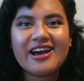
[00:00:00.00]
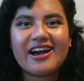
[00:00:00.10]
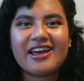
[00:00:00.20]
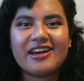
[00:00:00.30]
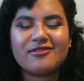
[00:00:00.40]

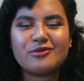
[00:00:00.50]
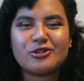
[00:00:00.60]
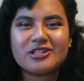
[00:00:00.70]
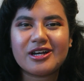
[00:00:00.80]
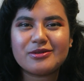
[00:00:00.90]
I have more
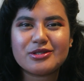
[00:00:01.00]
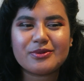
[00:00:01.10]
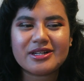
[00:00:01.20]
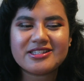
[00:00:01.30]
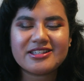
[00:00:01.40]
time to
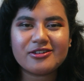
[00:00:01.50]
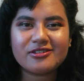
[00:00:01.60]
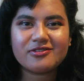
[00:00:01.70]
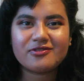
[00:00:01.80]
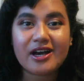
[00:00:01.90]

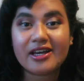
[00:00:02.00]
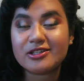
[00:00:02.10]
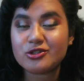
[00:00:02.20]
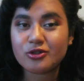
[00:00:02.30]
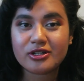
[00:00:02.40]
myself. I
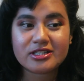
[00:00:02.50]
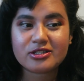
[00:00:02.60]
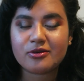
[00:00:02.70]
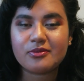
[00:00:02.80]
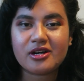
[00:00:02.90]
enjoy it
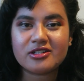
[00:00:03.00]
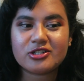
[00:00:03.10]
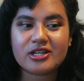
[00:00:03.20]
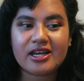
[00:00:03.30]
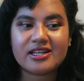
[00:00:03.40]
so
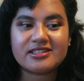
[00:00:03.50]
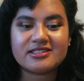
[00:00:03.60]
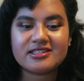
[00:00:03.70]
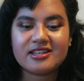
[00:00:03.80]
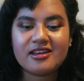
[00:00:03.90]
much, and